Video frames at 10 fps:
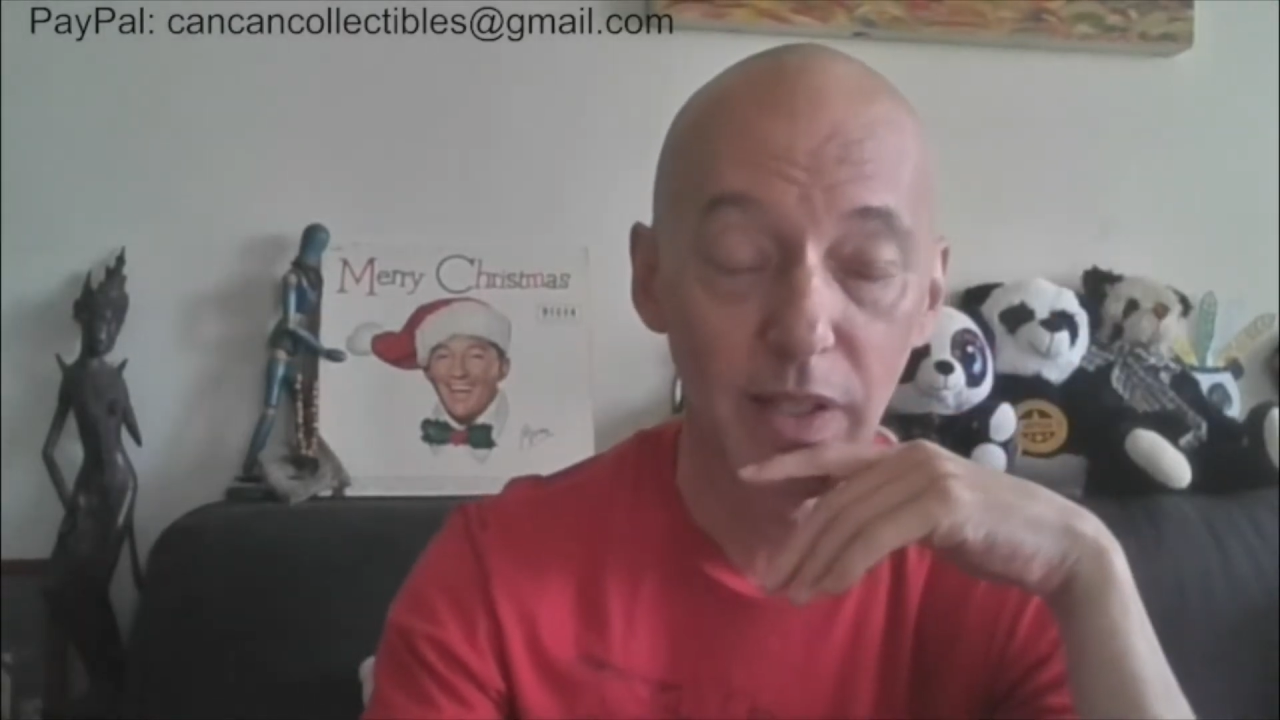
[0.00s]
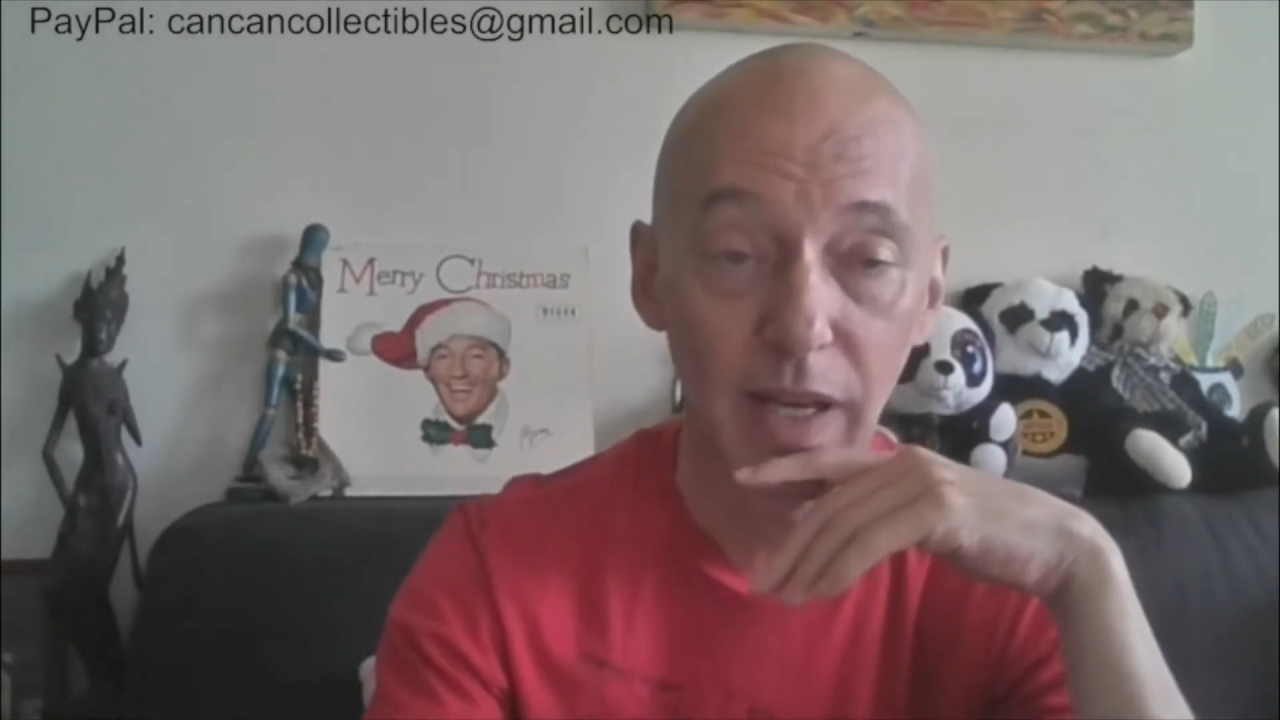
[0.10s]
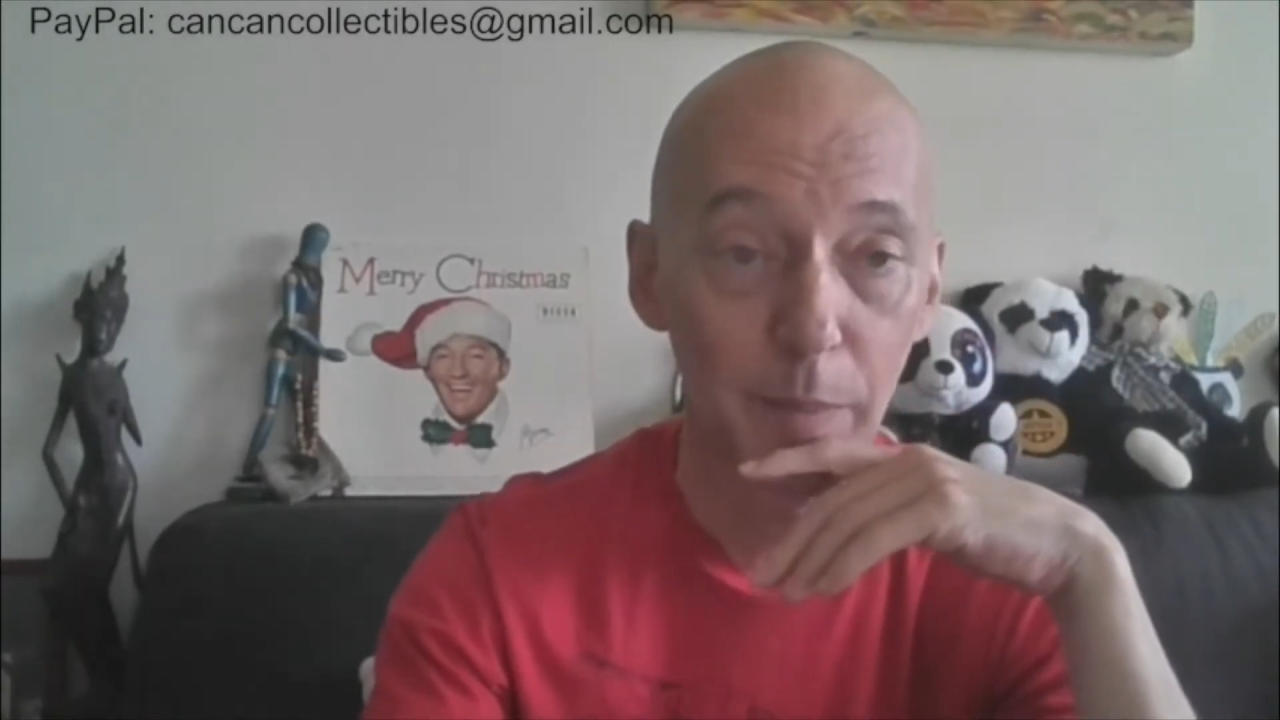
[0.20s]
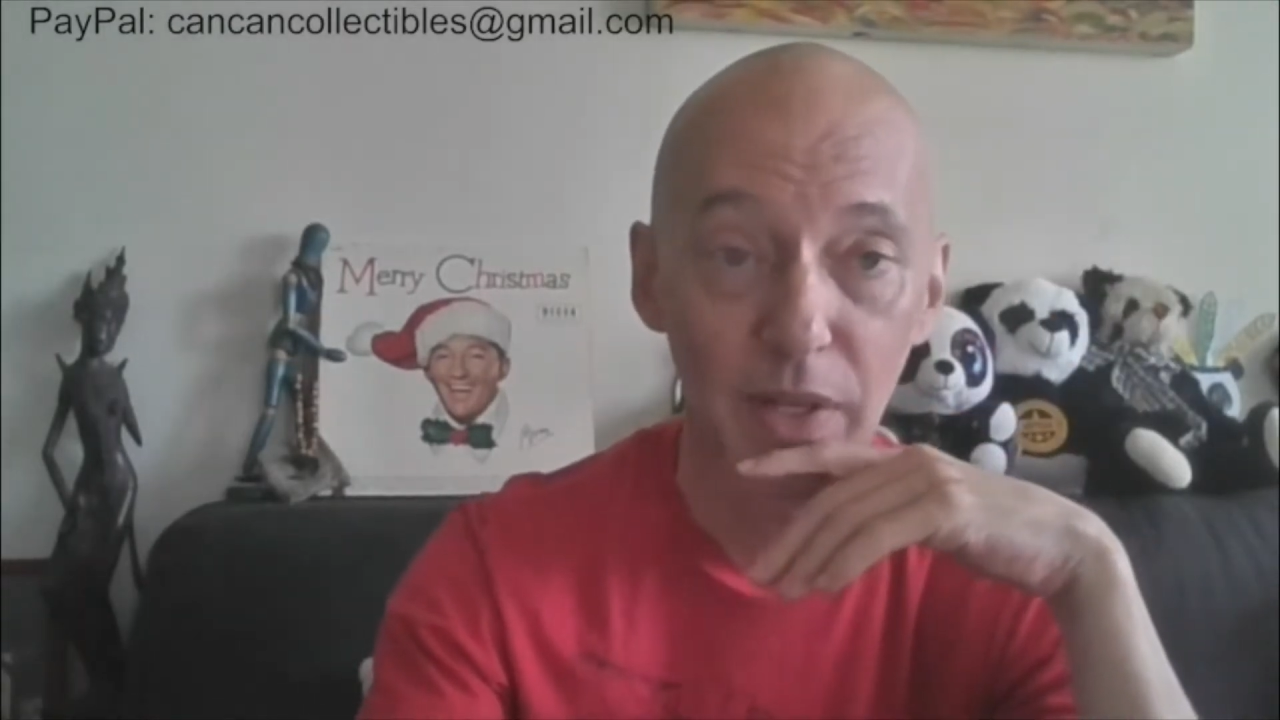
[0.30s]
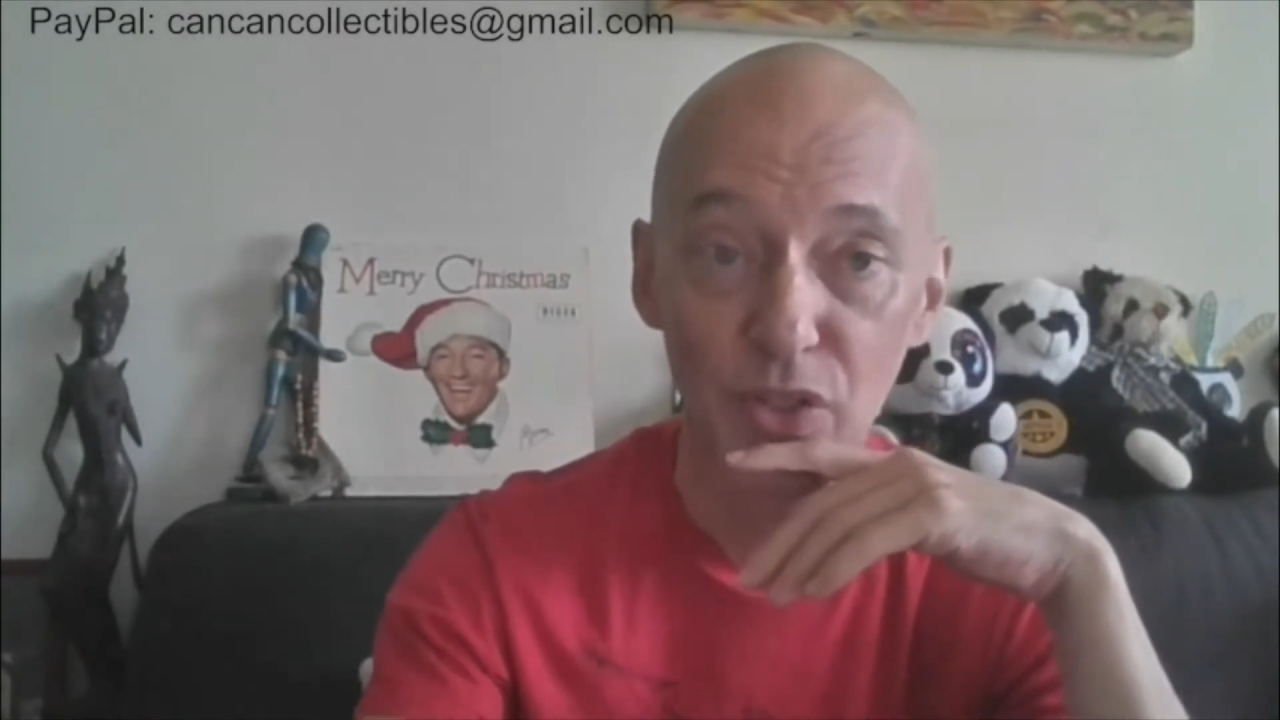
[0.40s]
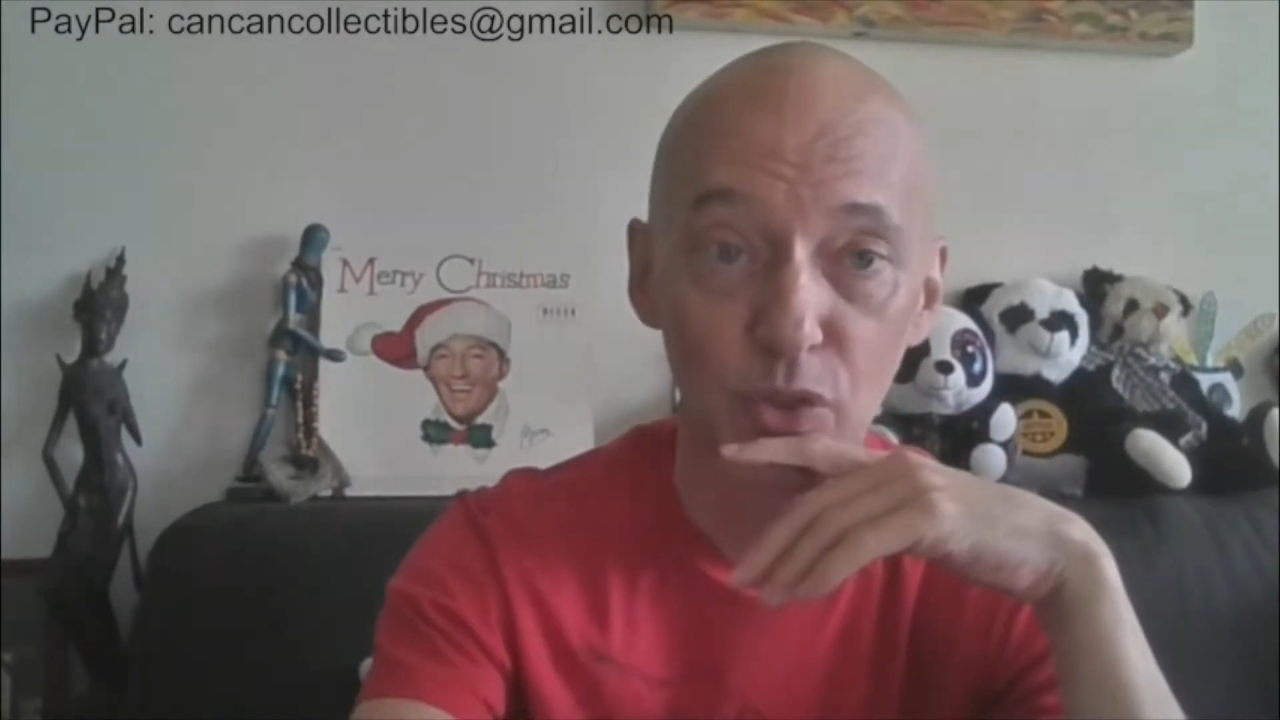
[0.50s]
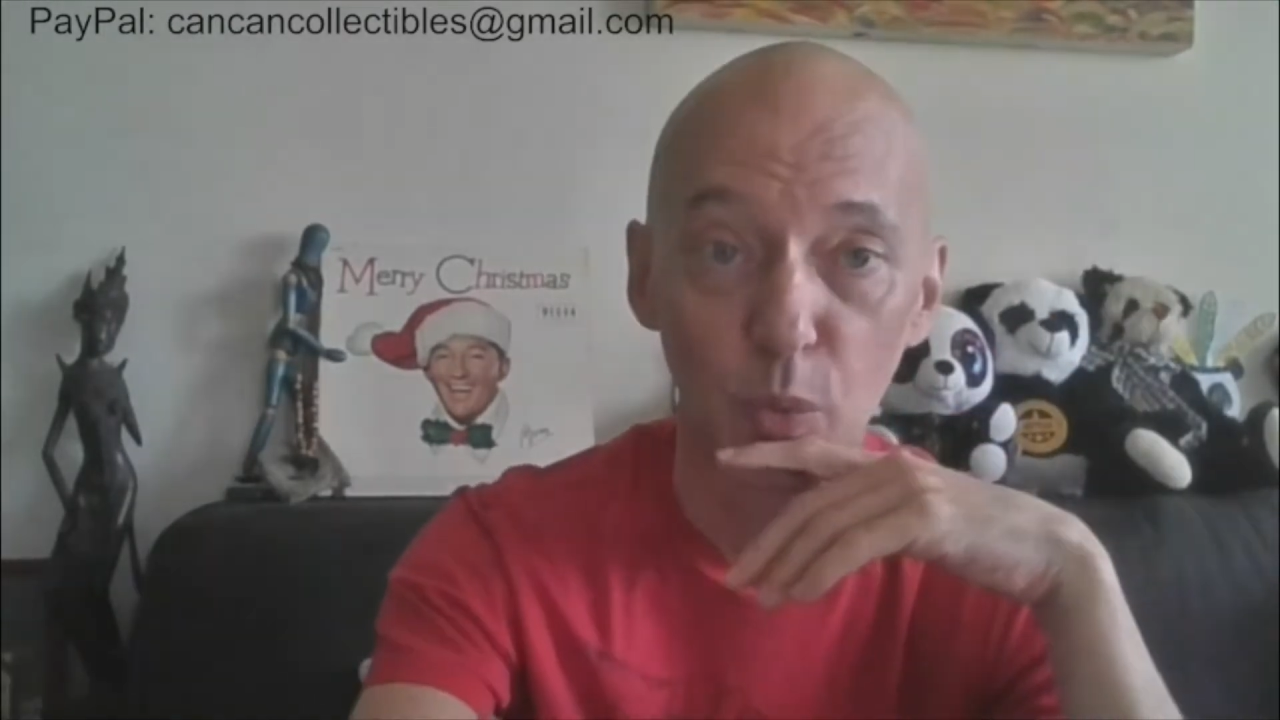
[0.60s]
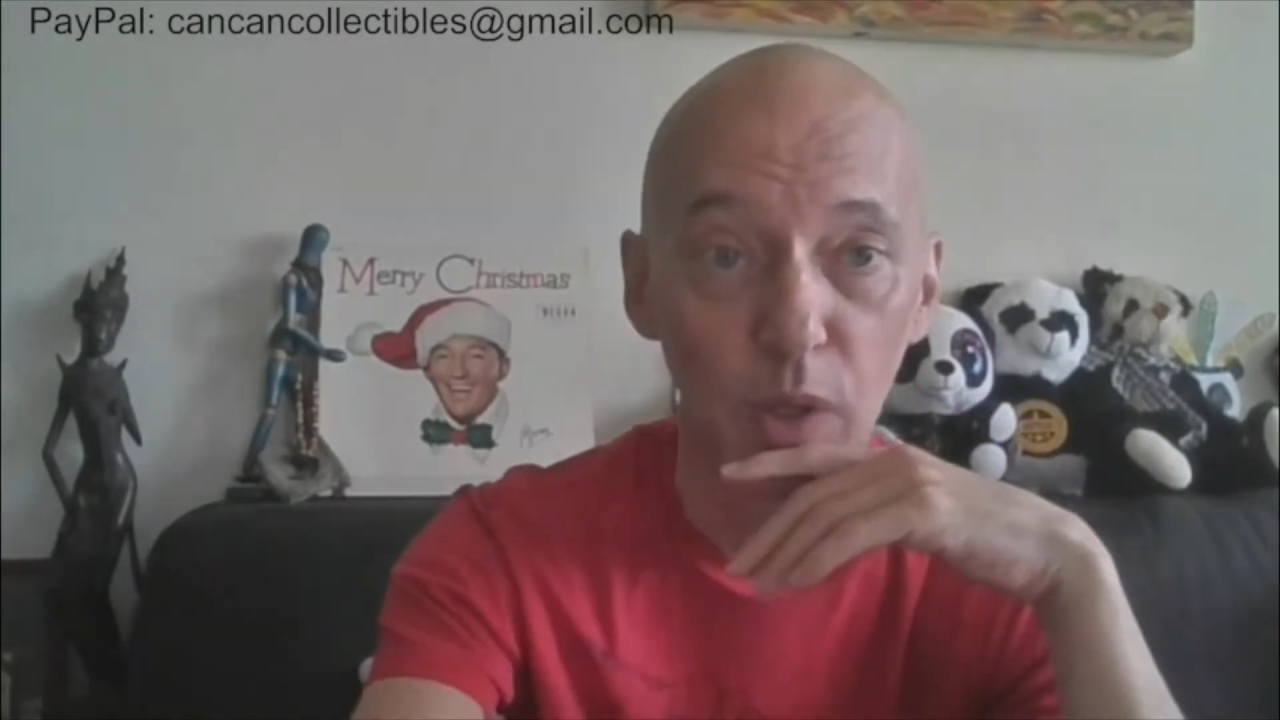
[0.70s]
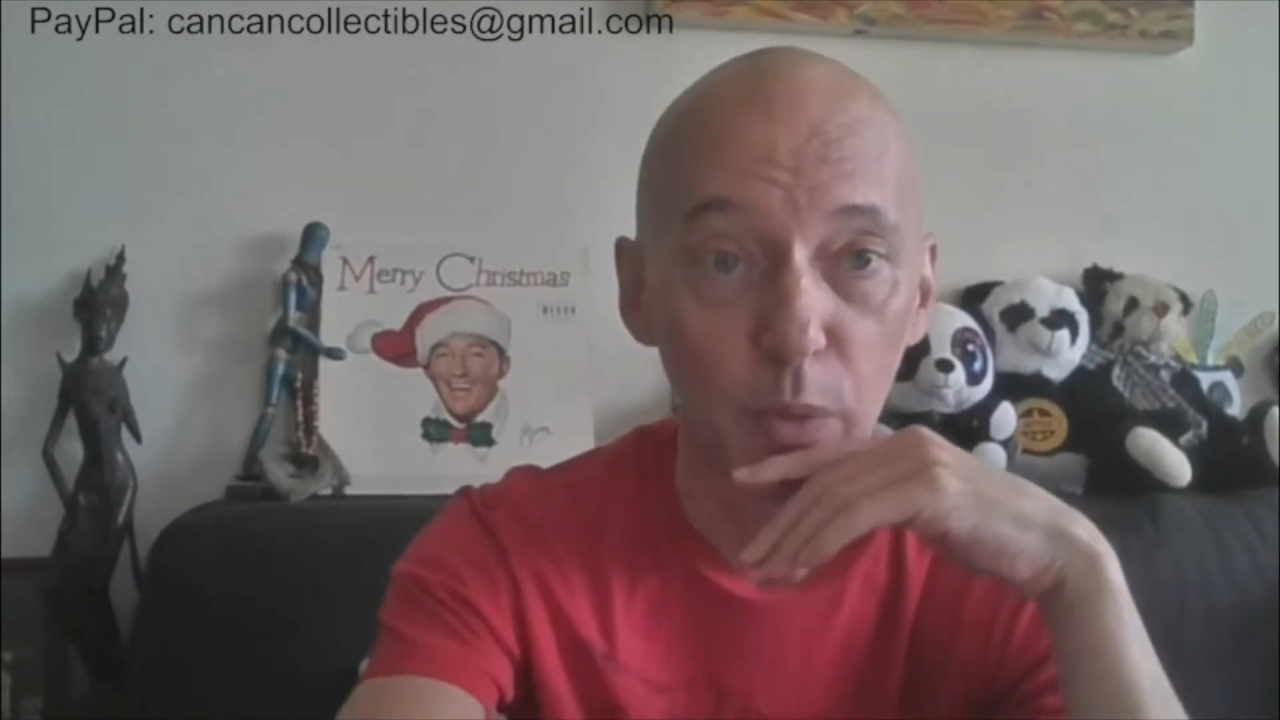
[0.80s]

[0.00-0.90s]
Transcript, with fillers: I'm not sure where